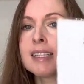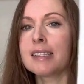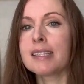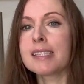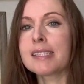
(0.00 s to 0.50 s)

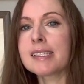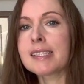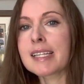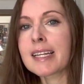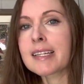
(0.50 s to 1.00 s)
This is
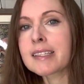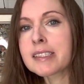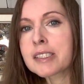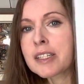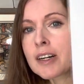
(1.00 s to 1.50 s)
English
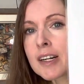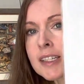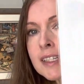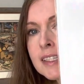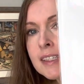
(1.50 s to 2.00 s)

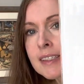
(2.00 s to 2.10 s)
Garden.